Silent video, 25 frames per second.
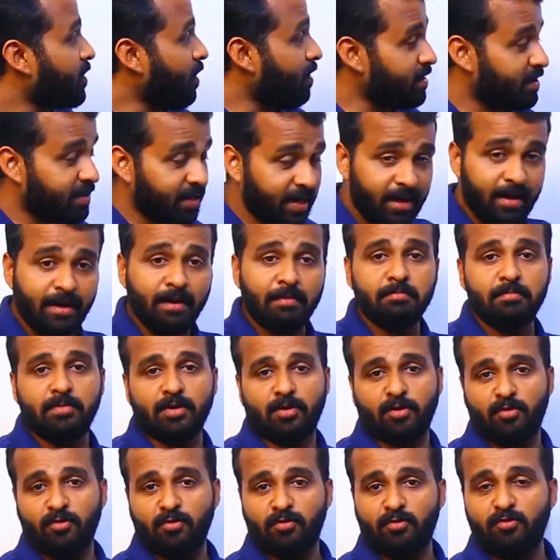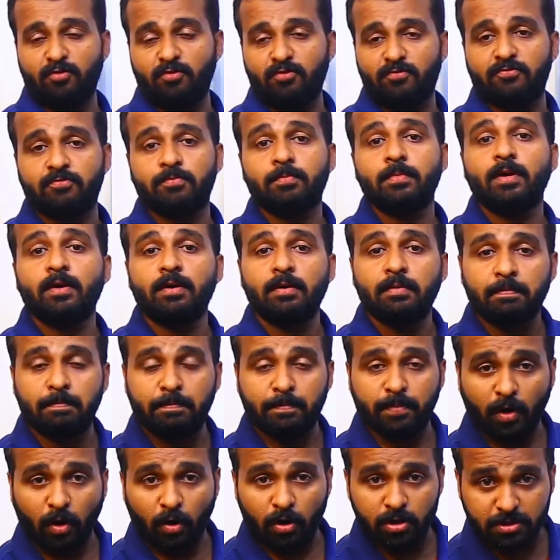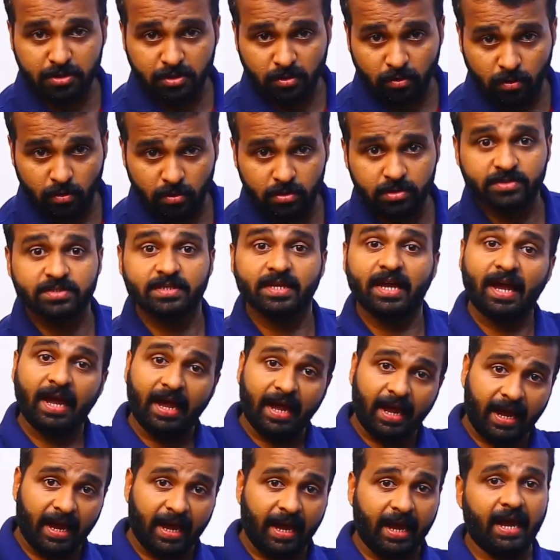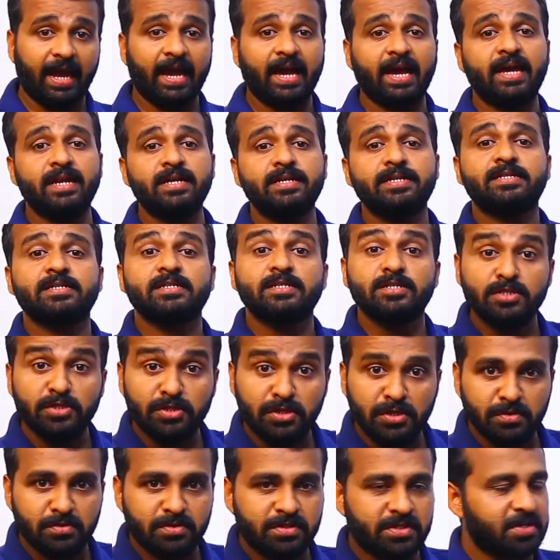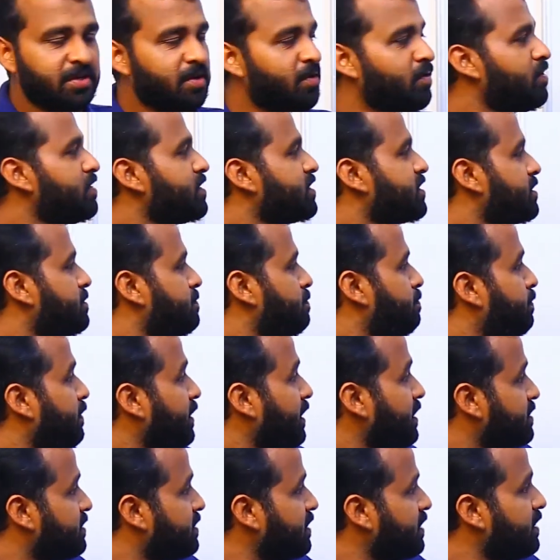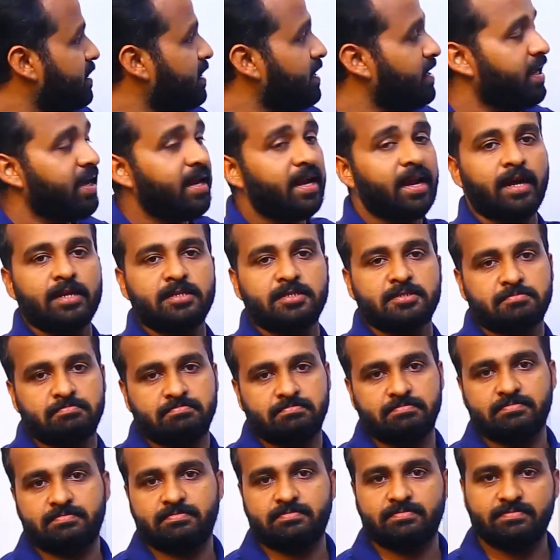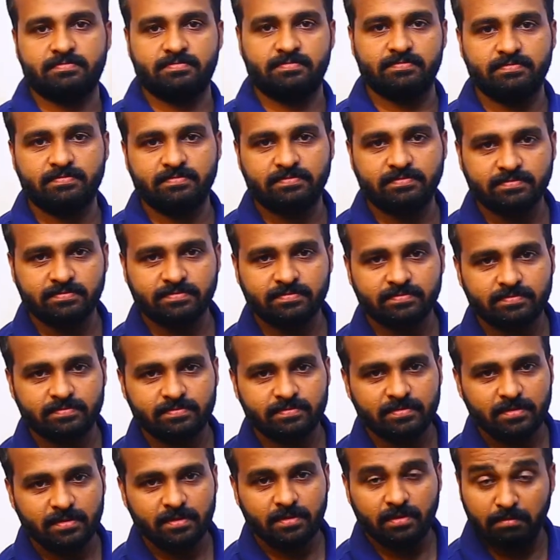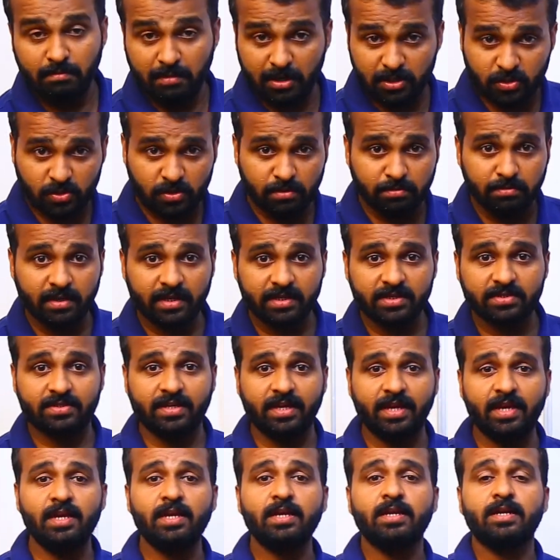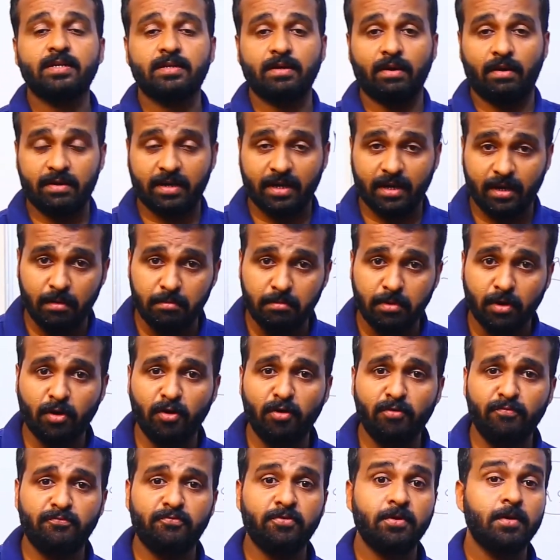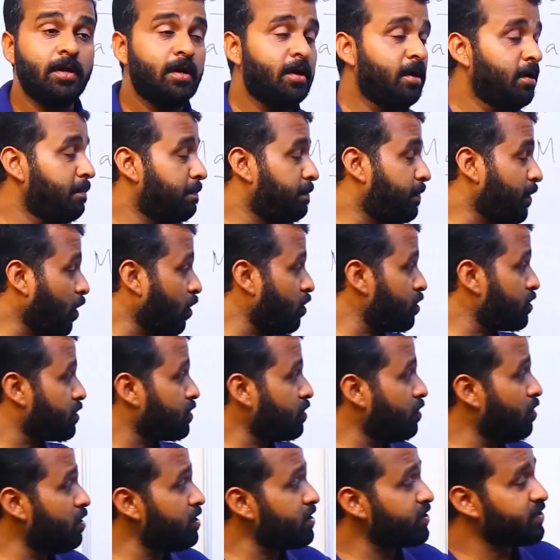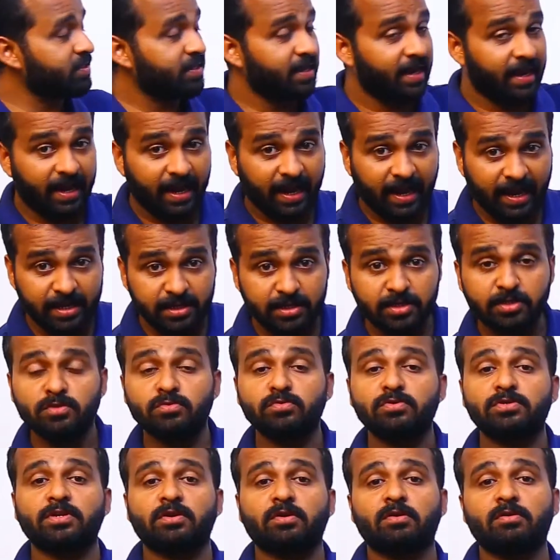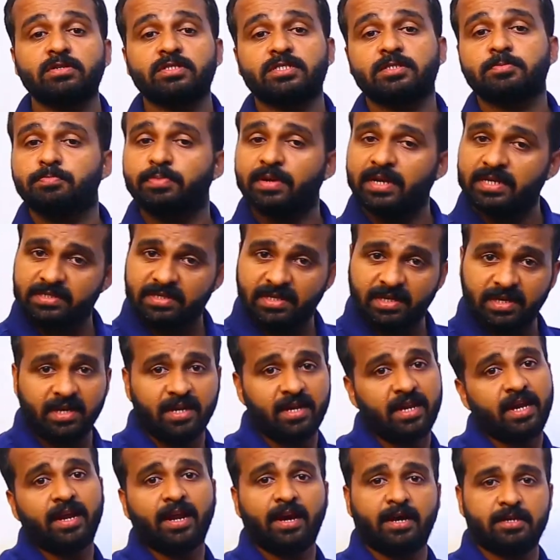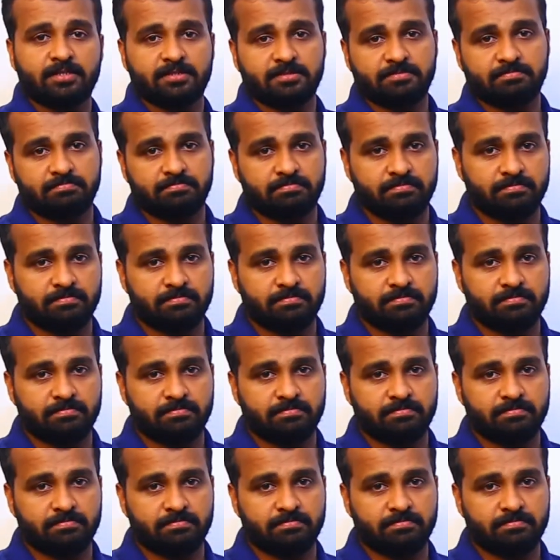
total number of protons and neutrons present in an atom. Mass number is the total number of protons and neutrons present in an atom.